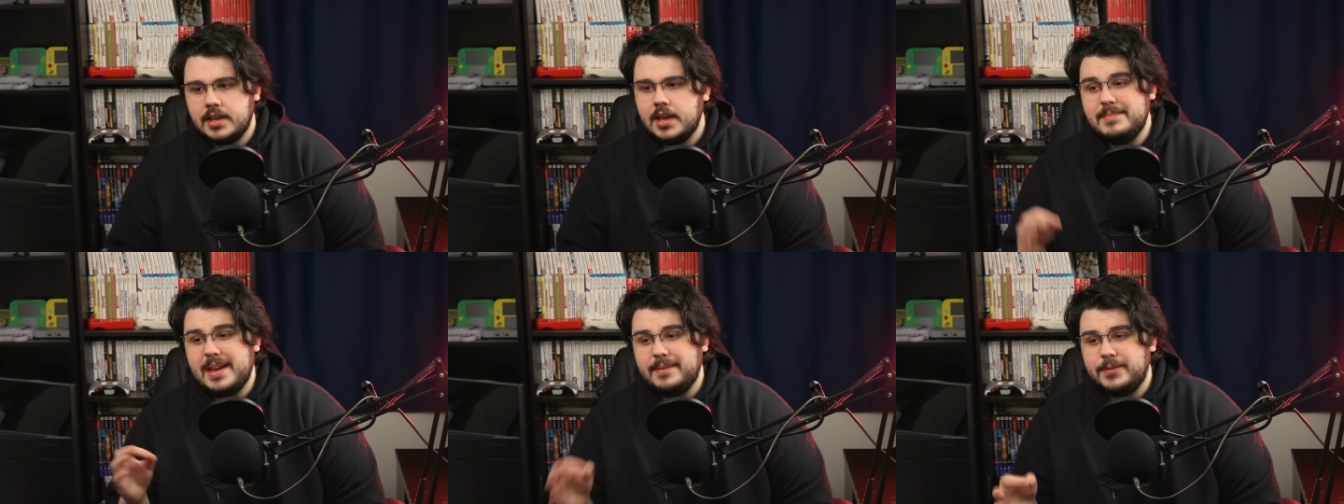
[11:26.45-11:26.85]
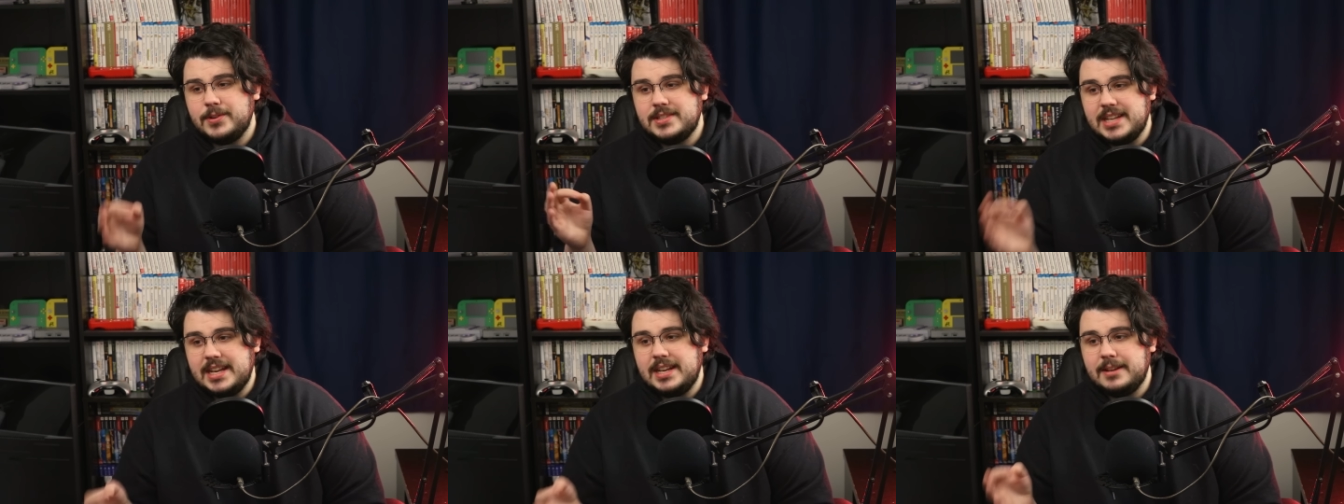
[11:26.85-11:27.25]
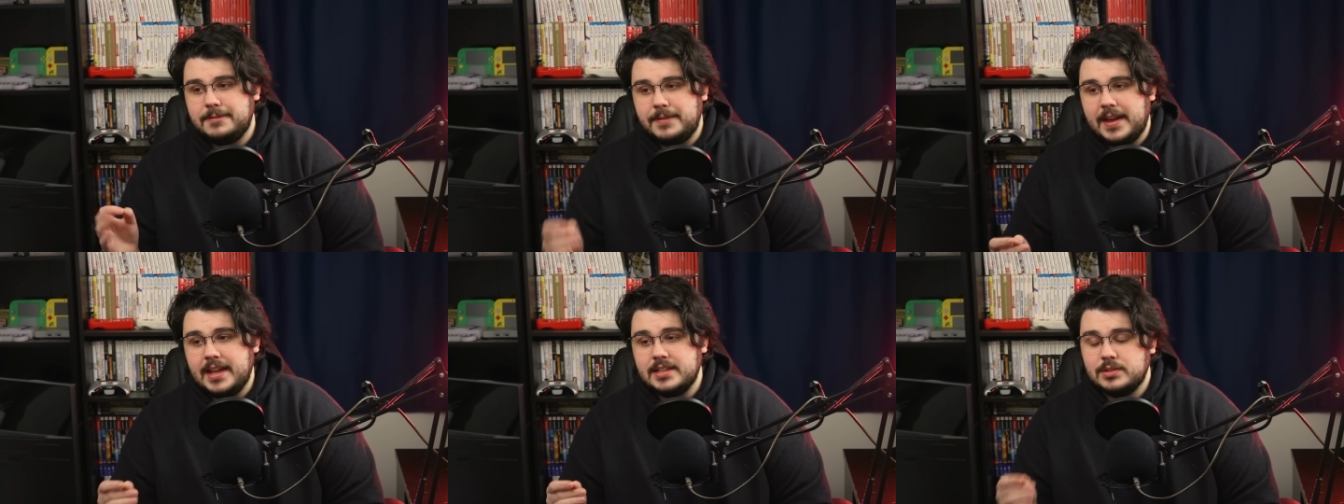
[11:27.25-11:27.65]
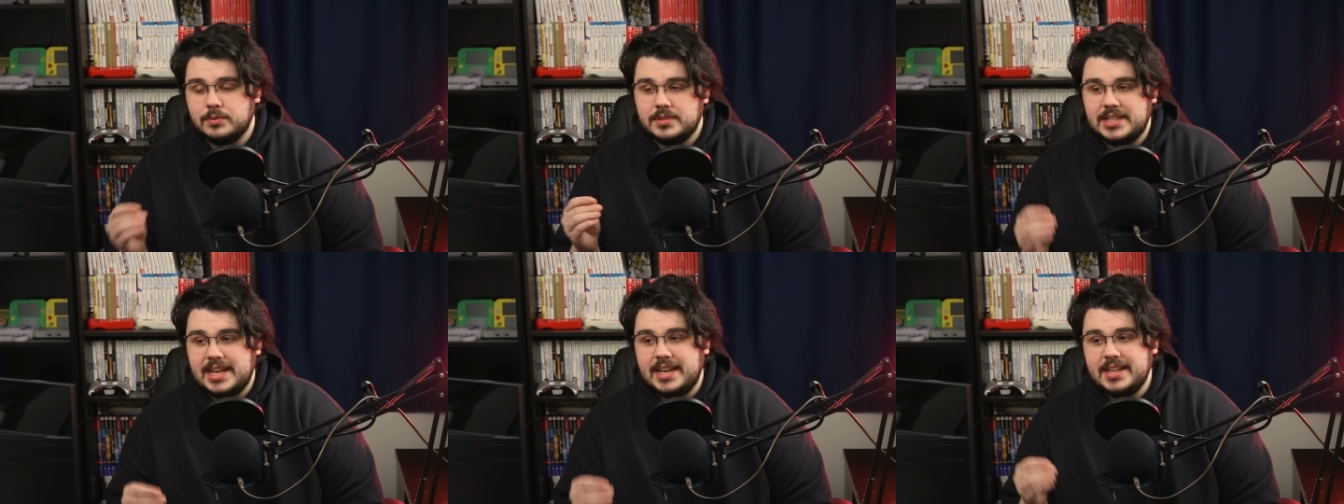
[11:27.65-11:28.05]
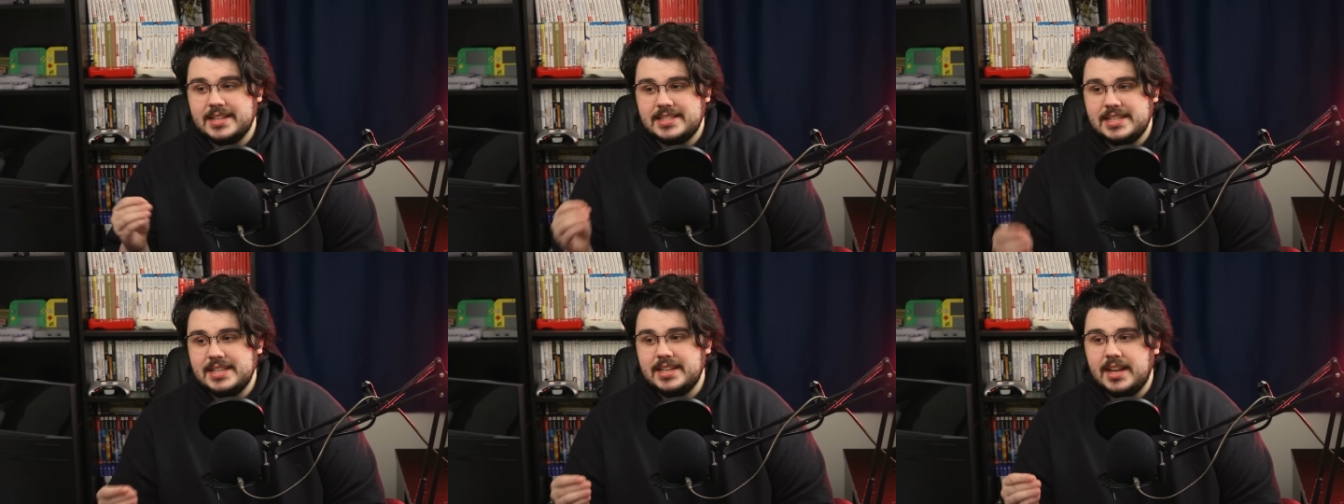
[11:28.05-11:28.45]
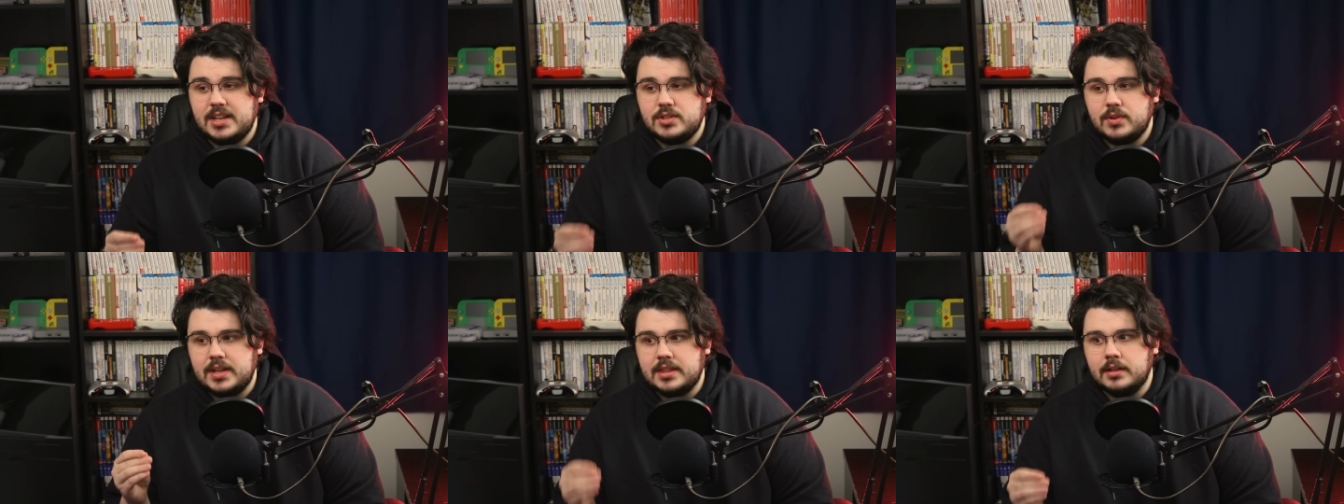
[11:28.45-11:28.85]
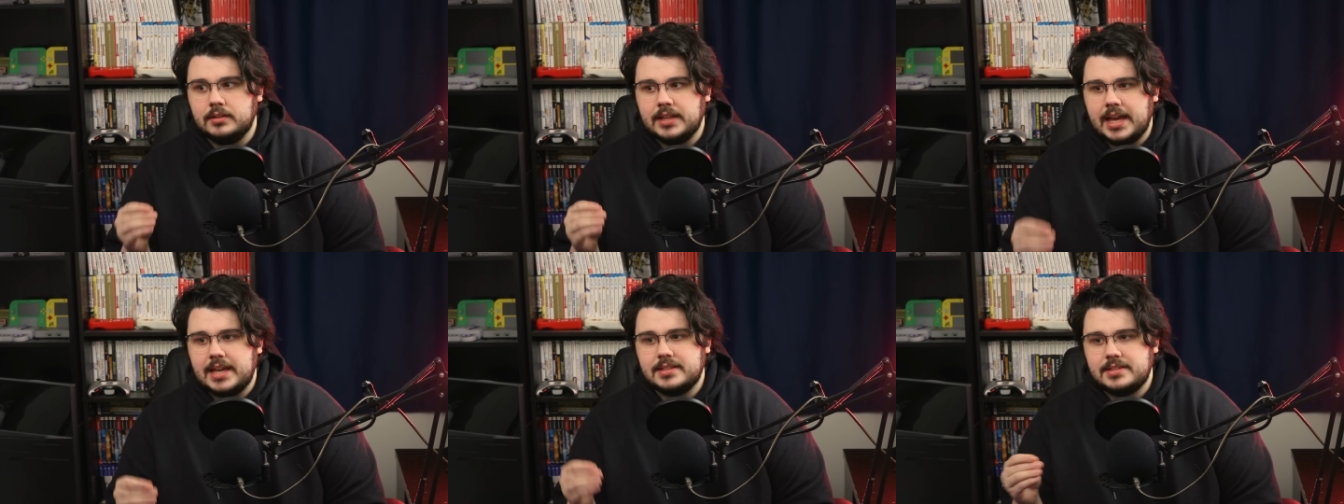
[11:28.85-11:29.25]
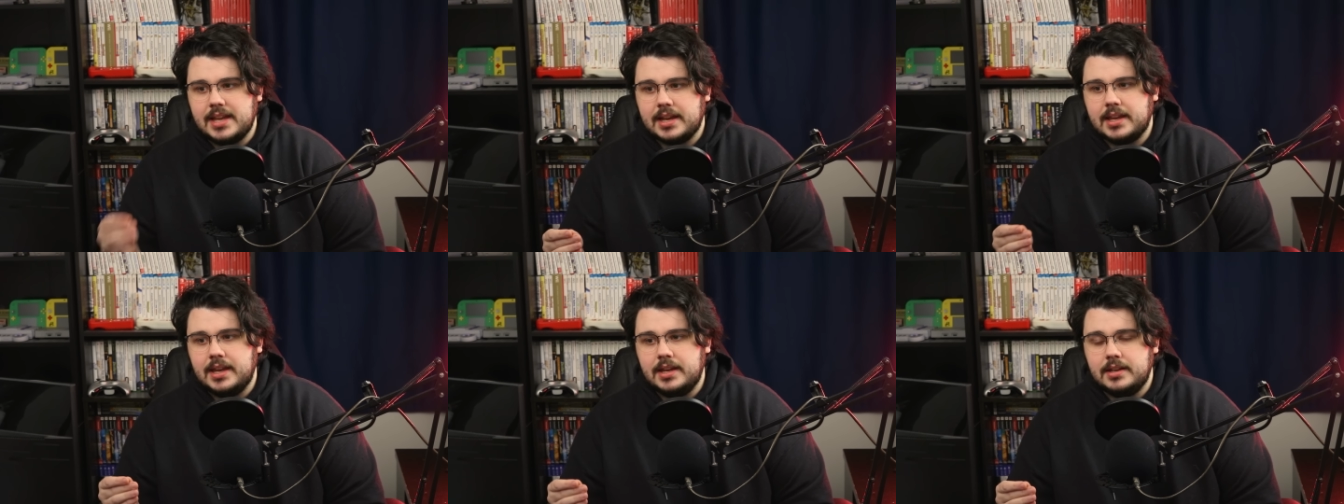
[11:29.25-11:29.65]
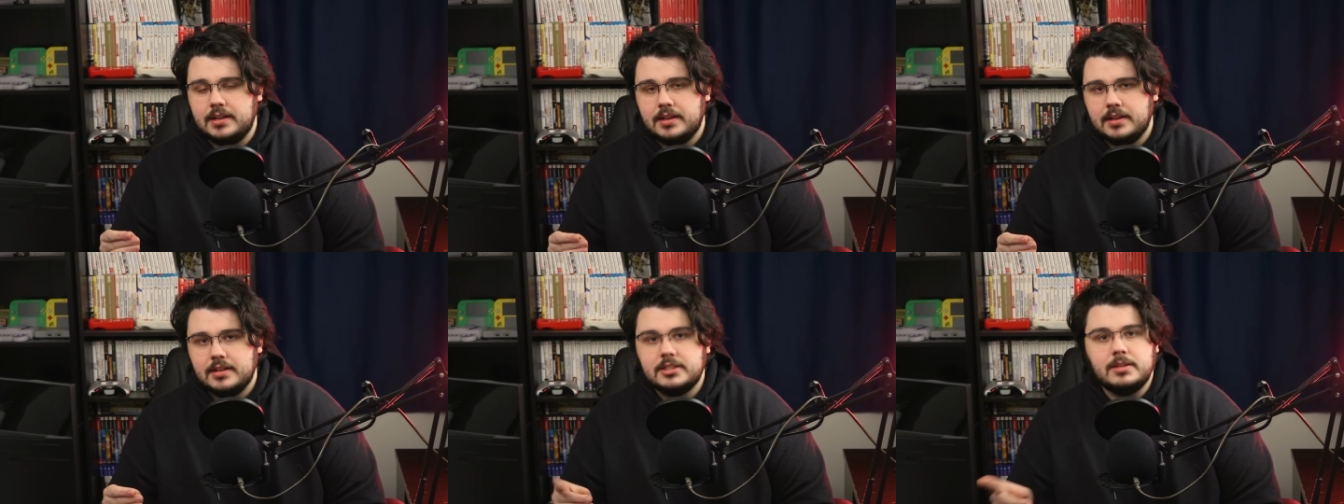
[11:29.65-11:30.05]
Him ever dating fans or dating a teenager in the last decade.